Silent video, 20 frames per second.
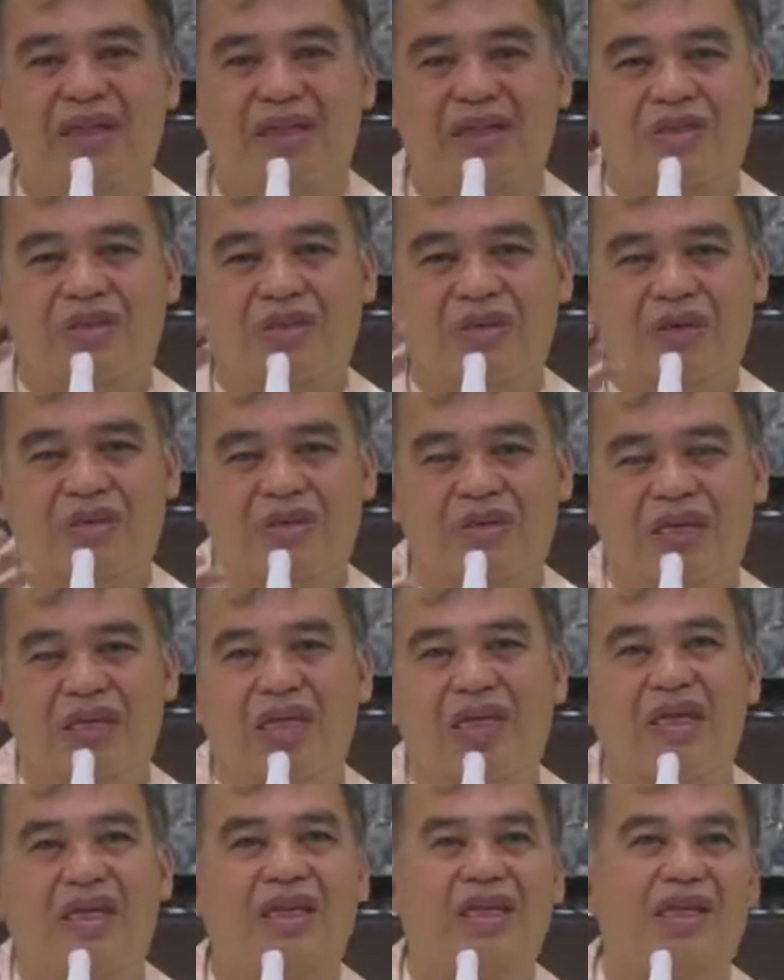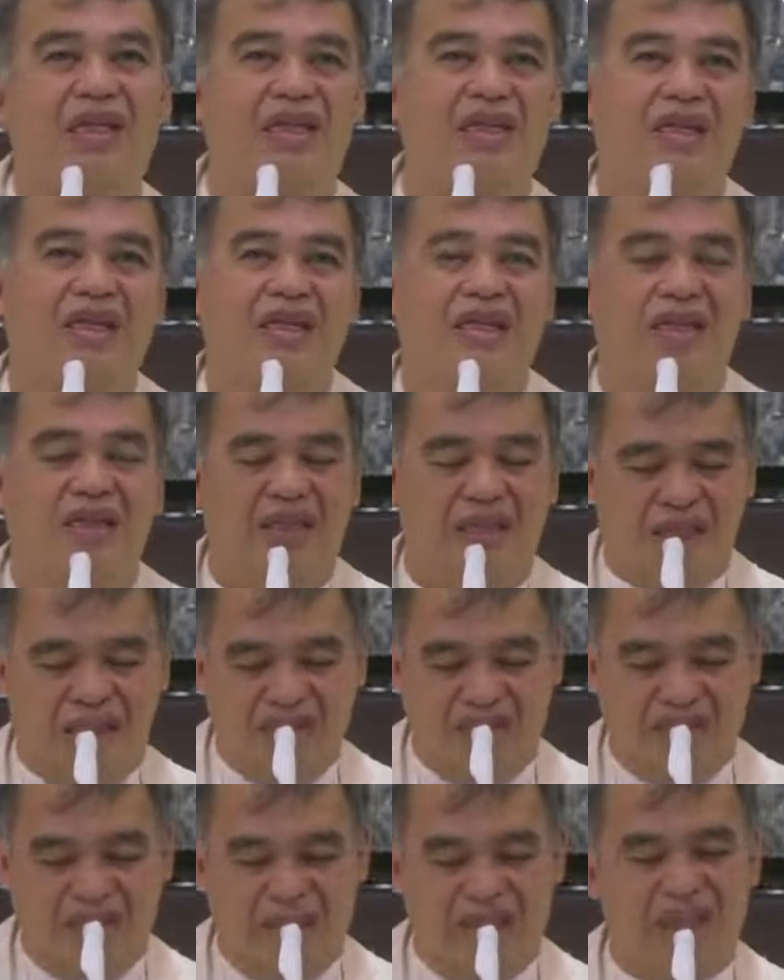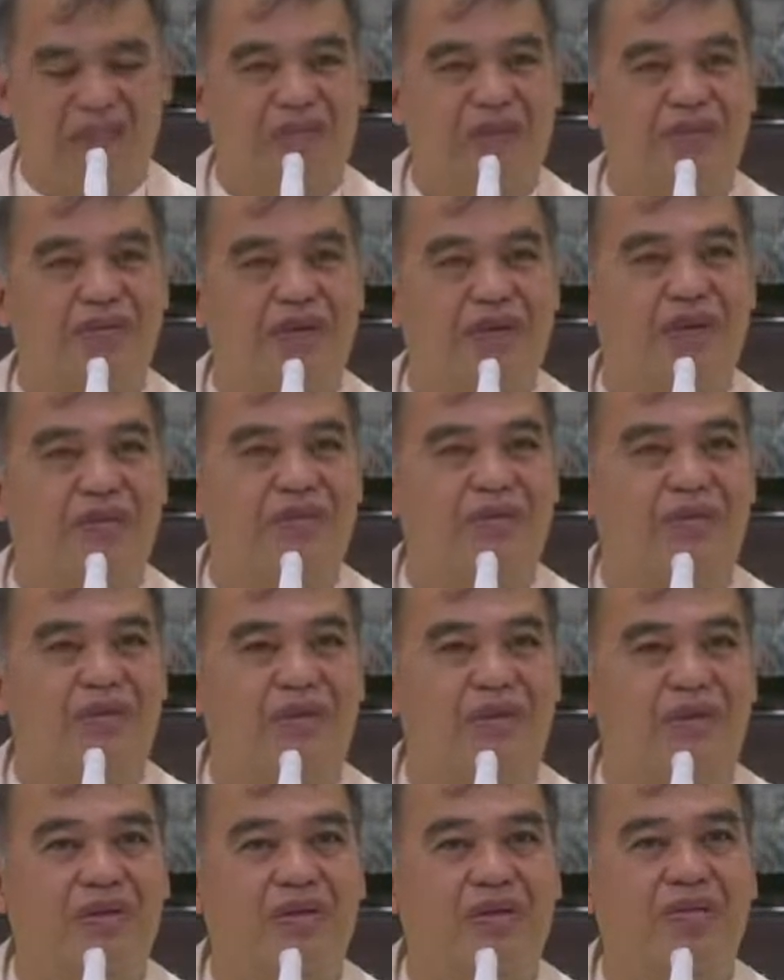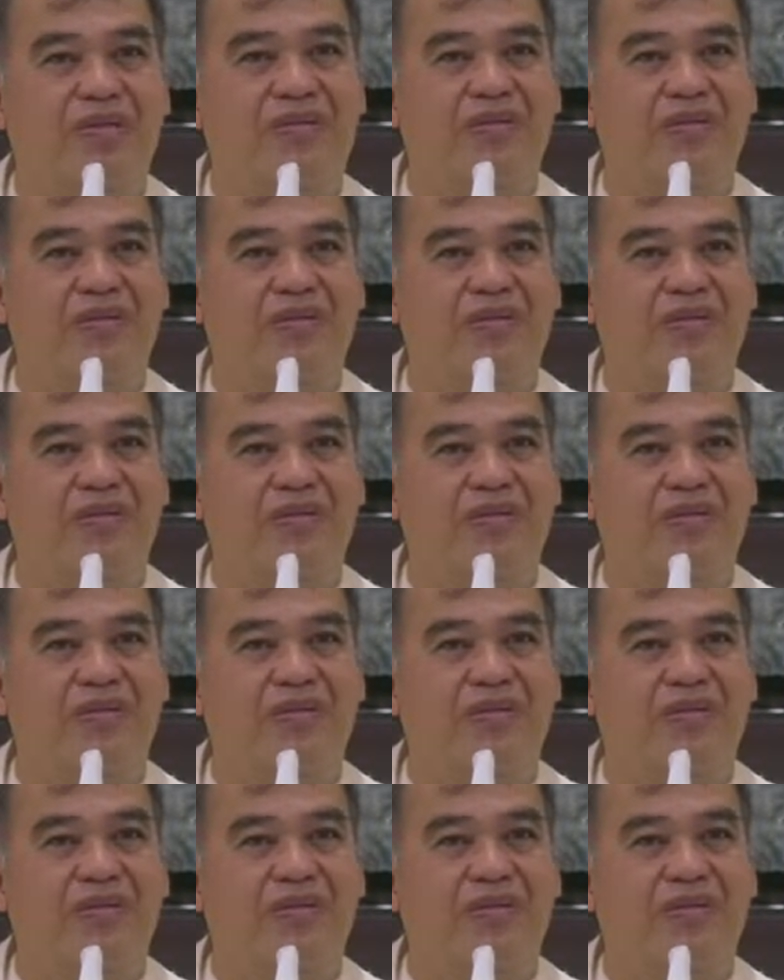That's why we receive Him,